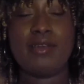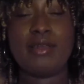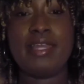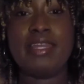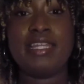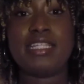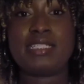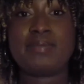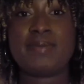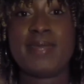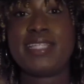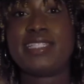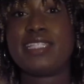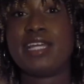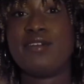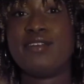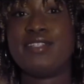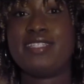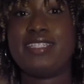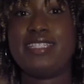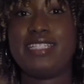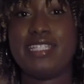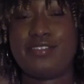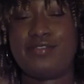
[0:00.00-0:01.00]
in a space that
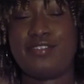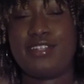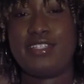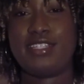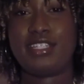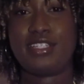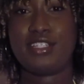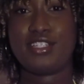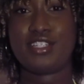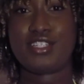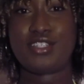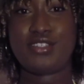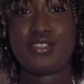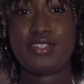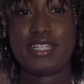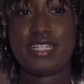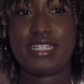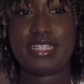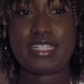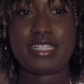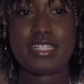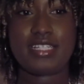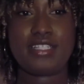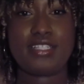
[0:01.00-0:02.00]
was different than a
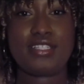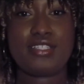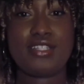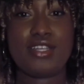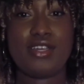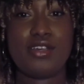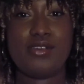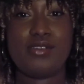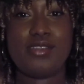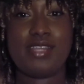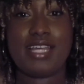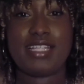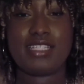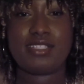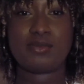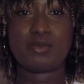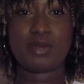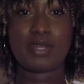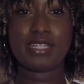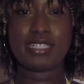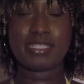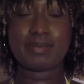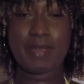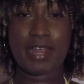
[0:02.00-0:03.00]
student. So that's
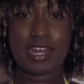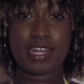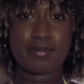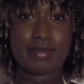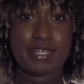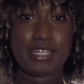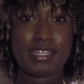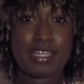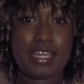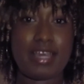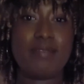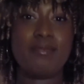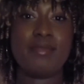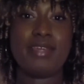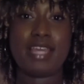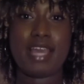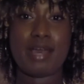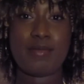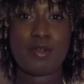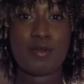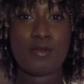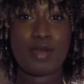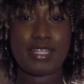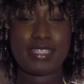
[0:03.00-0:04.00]
what inspired me to
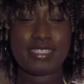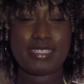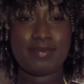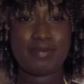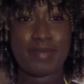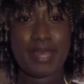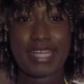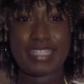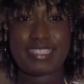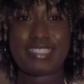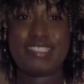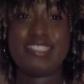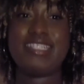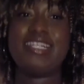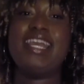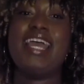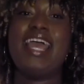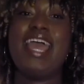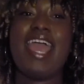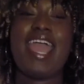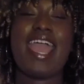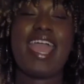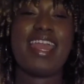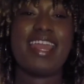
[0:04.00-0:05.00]
become a West ambassador,
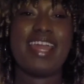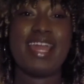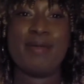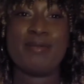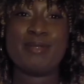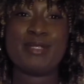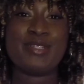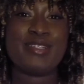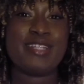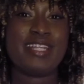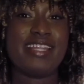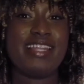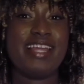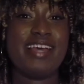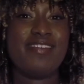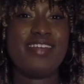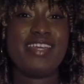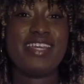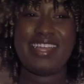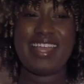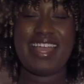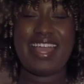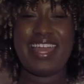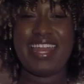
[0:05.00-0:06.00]
and I absolutely love
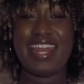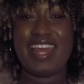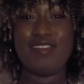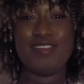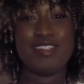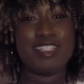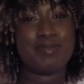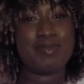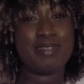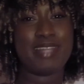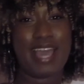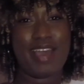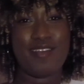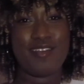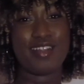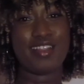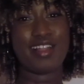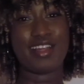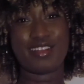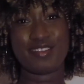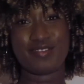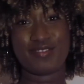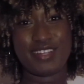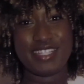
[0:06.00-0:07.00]
it, and I've just been having a
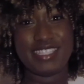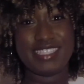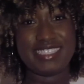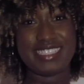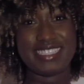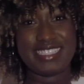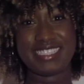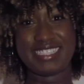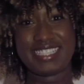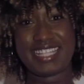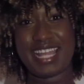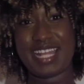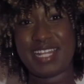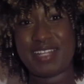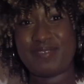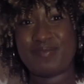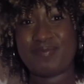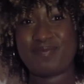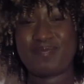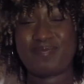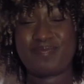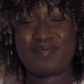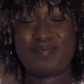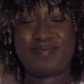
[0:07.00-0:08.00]
lot of fun since then.
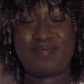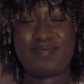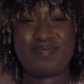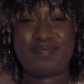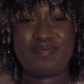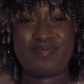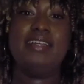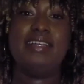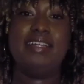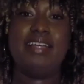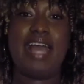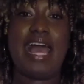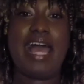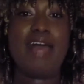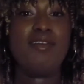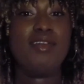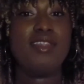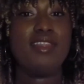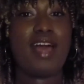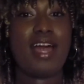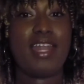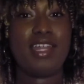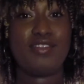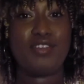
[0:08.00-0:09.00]
I have
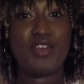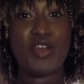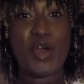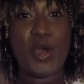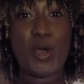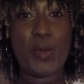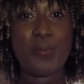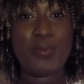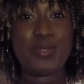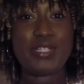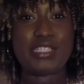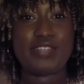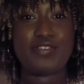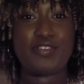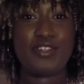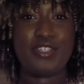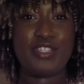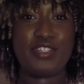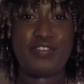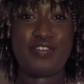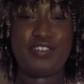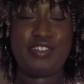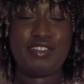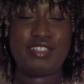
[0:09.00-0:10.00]
a lot of hopes for
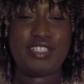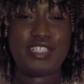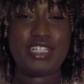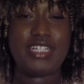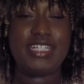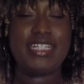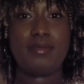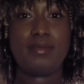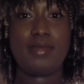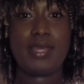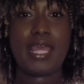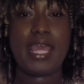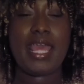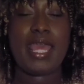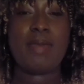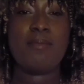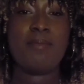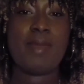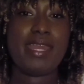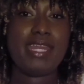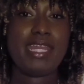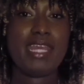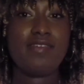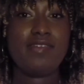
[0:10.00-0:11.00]
the future.
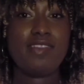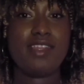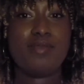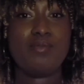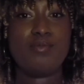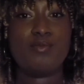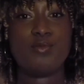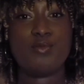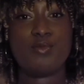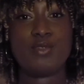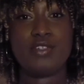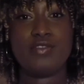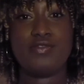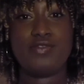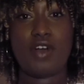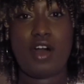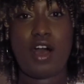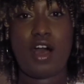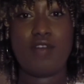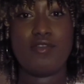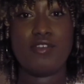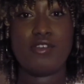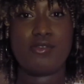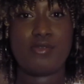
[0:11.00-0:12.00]
Many of them
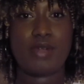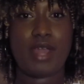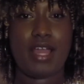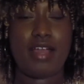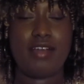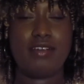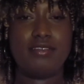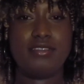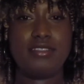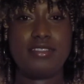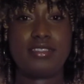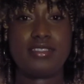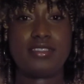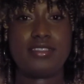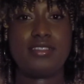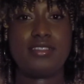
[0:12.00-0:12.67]
revolve around